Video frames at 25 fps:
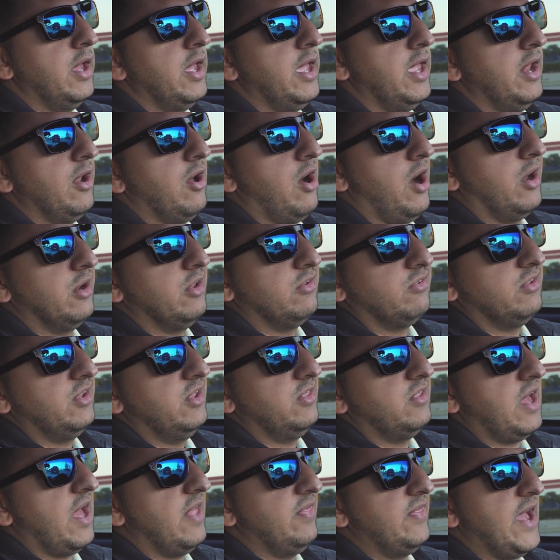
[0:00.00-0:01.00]
and honestly,
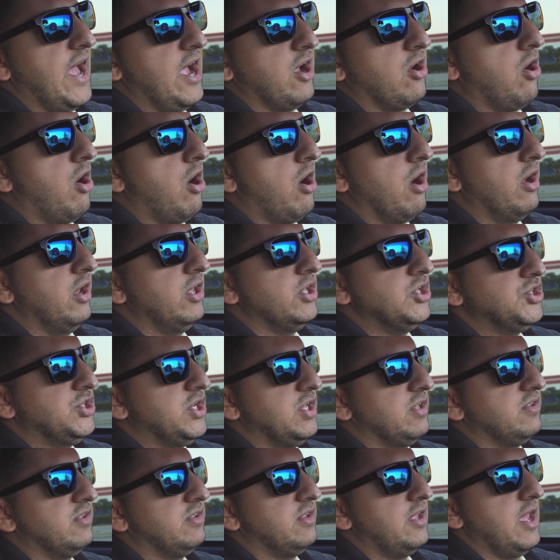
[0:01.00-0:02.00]
that car is
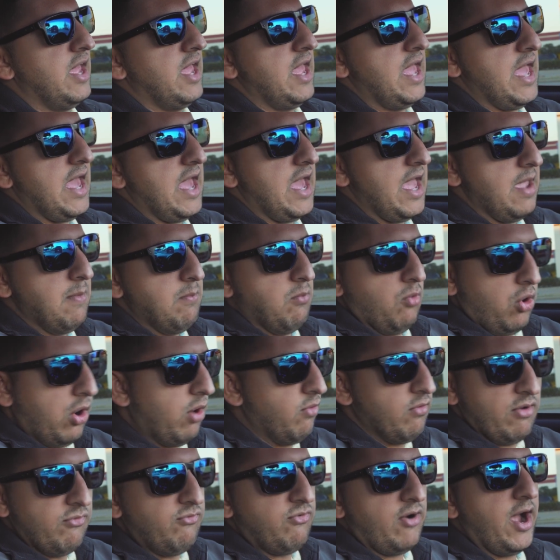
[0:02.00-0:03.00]
just a
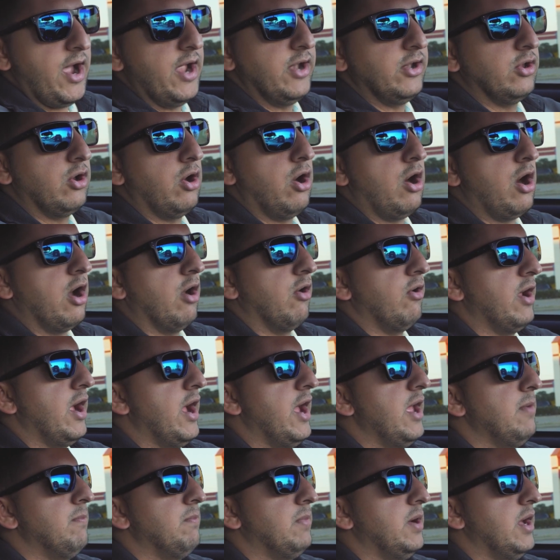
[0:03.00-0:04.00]
more refined car,
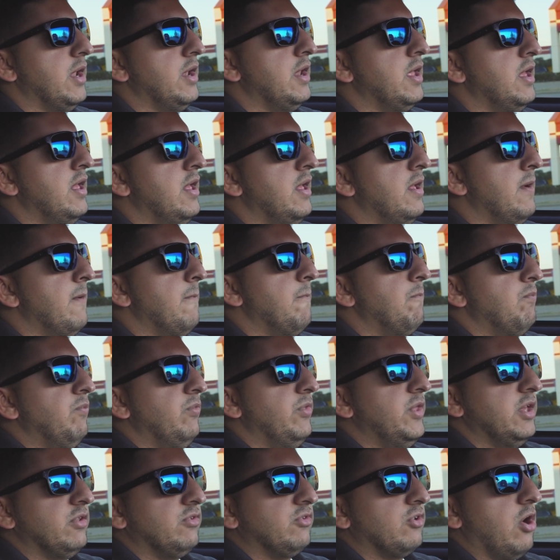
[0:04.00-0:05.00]
right? But
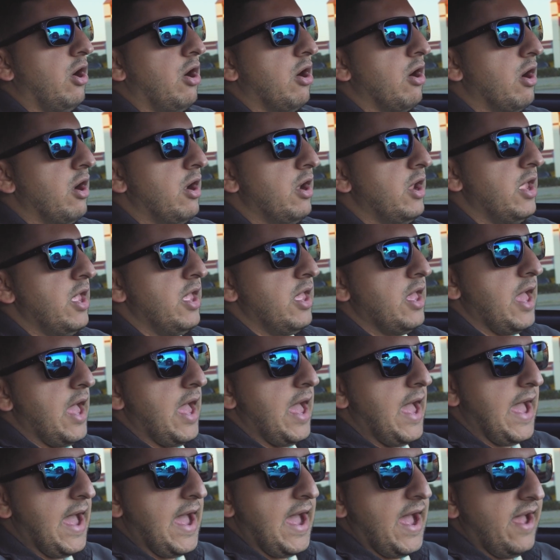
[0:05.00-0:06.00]
this car
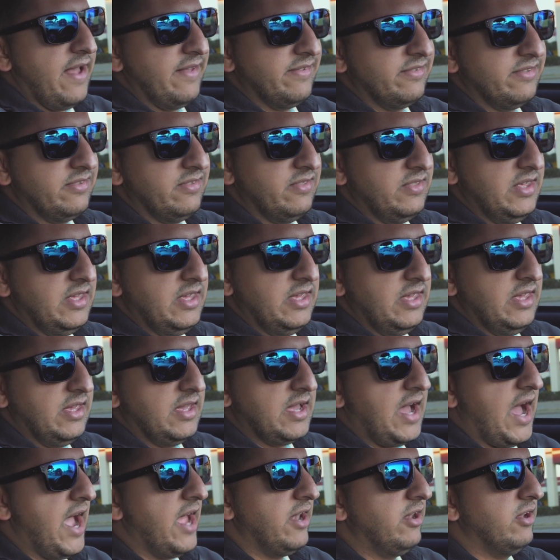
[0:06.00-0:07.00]
has the
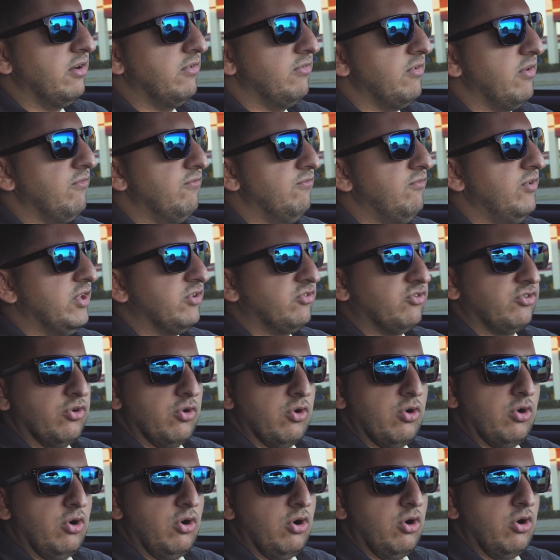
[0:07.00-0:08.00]
kind of
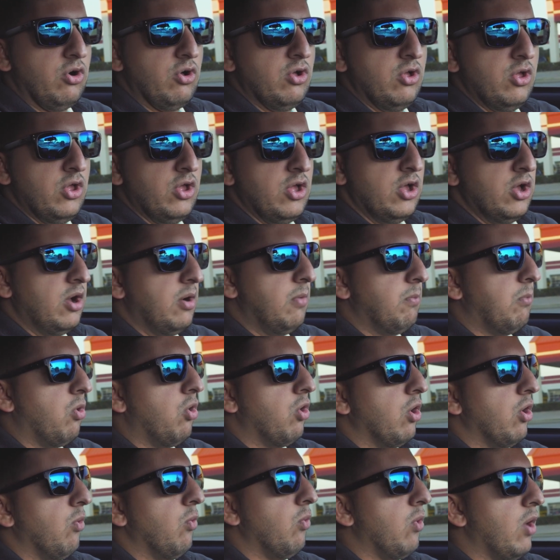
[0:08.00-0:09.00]
visceral,
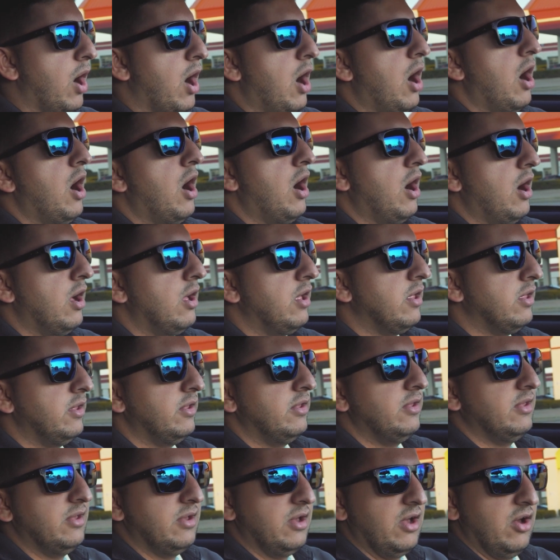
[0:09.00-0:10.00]
more raw,
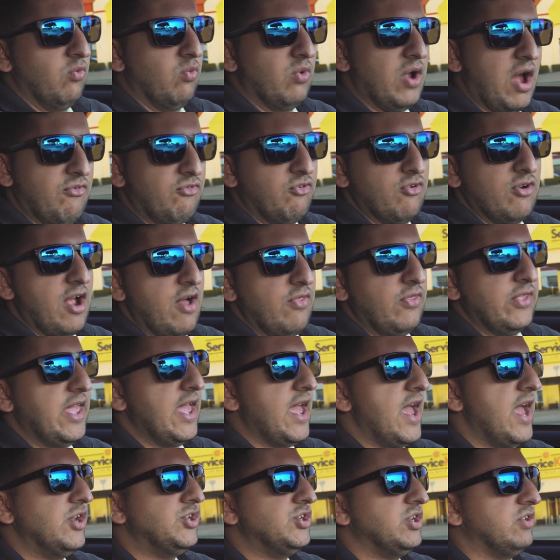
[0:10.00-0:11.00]
rough around
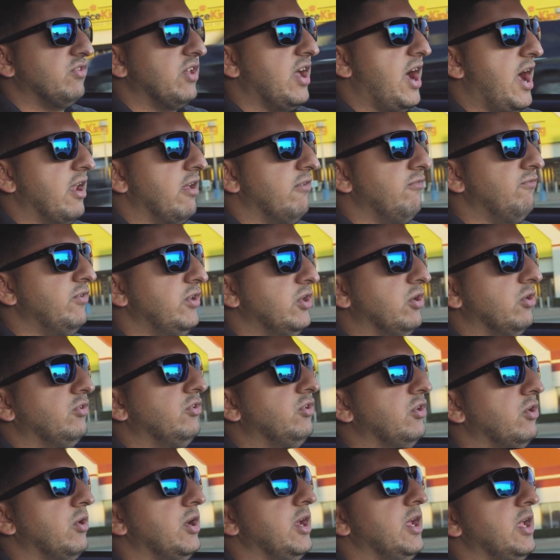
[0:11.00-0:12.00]
the edges kind of feel
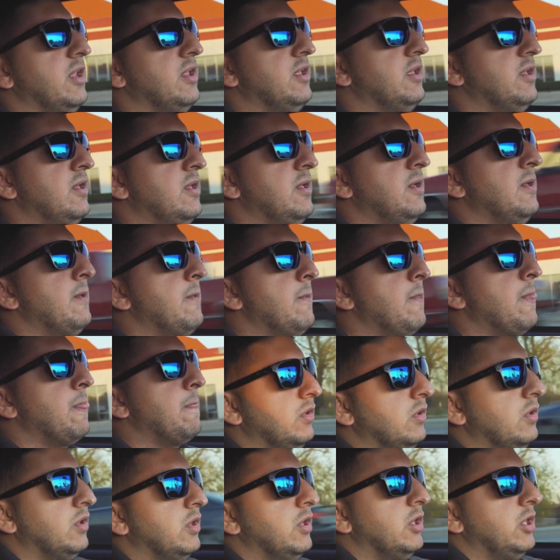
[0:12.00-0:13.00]
to it.
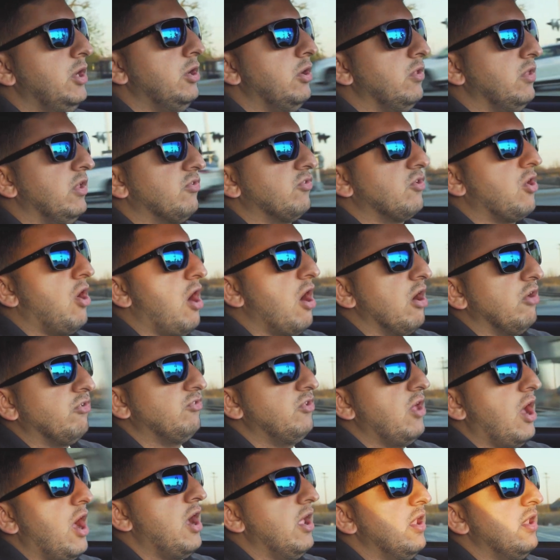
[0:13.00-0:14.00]
You know, this car is
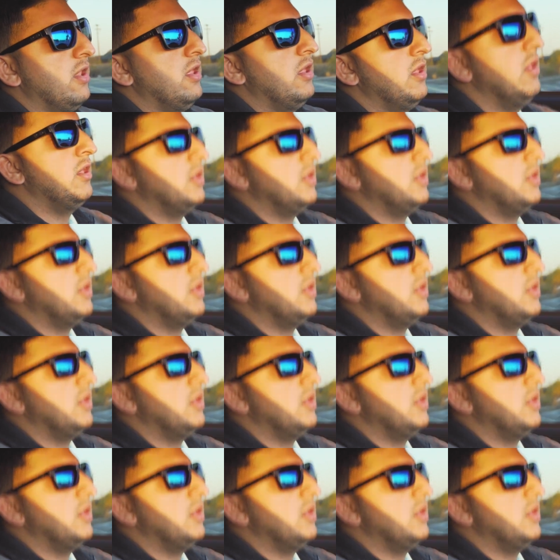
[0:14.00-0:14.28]
not